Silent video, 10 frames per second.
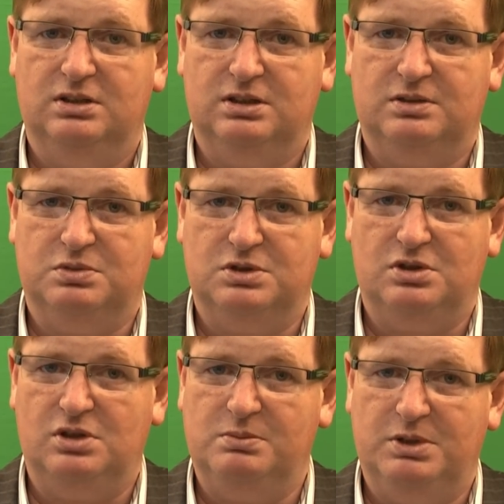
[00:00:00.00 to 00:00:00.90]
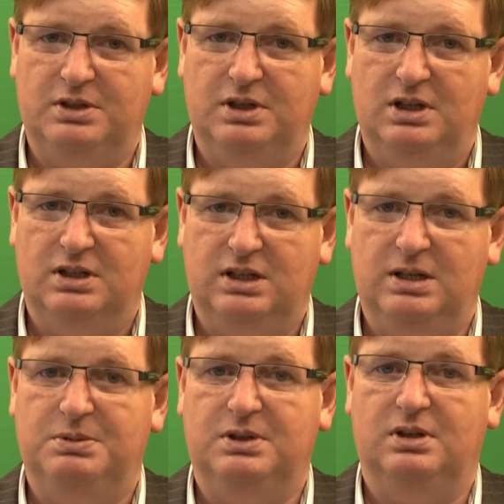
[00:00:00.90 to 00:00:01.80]
that was all about
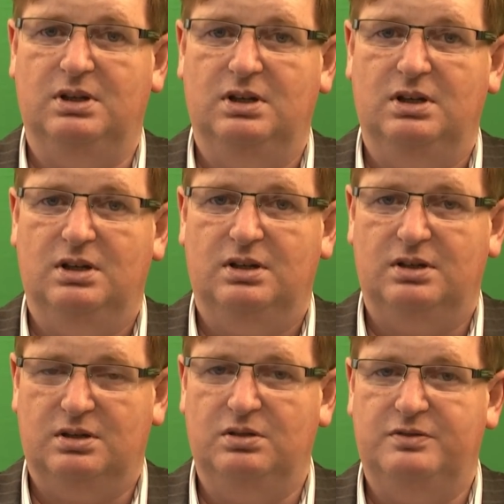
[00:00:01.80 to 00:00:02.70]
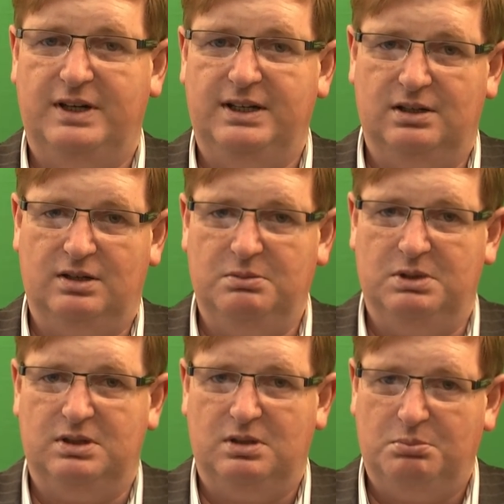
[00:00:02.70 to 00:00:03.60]
keeping the Good Friday
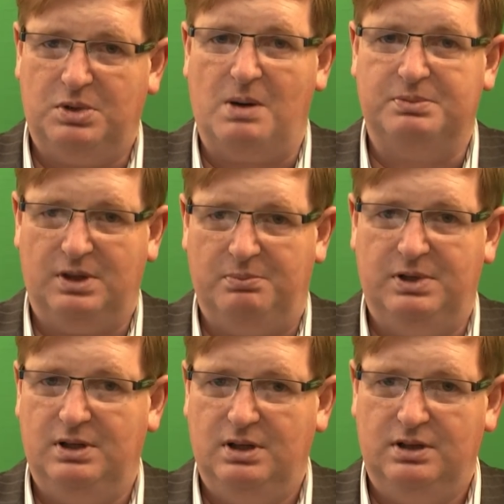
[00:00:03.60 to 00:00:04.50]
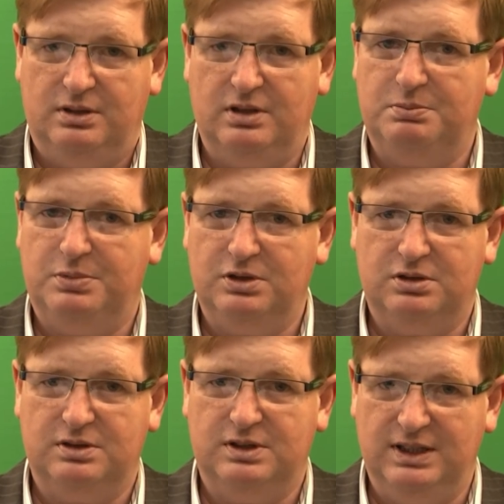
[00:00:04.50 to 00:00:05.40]
Agreement propped up, not about
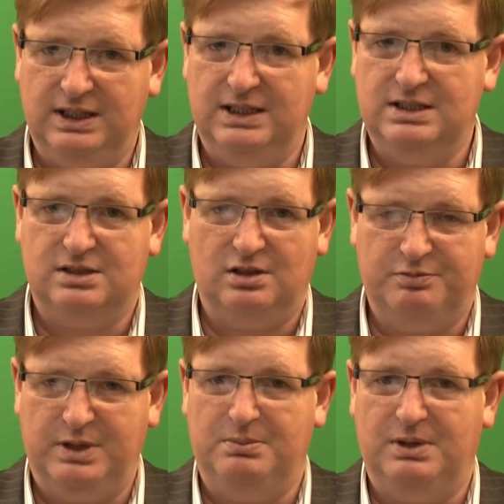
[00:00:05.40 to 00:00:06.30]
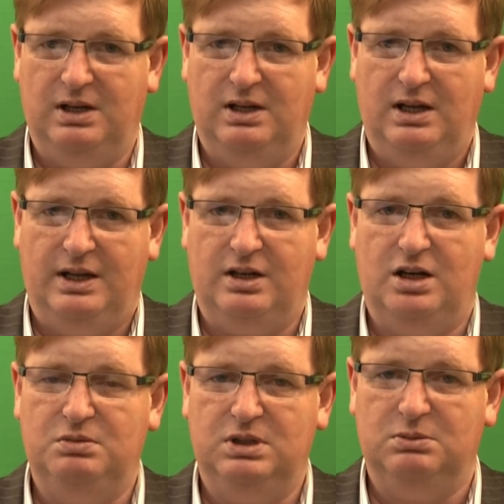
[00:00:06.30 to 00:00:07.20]
the needs of people and
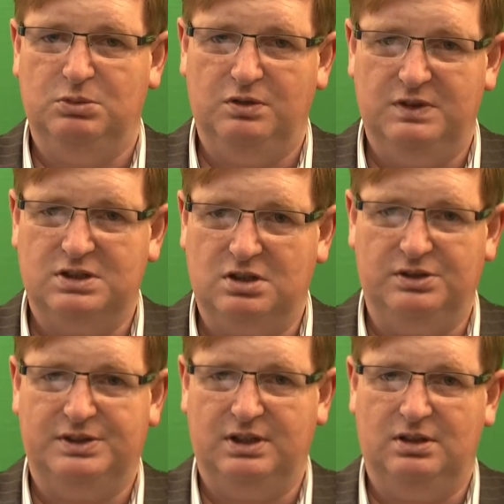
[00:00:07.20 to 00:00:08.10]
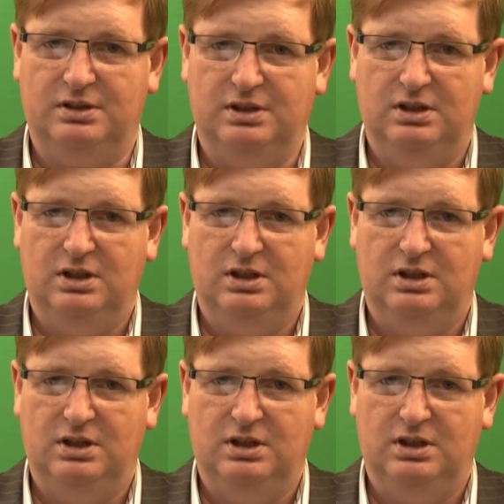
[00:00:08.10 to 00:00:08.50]
how we can move this country on.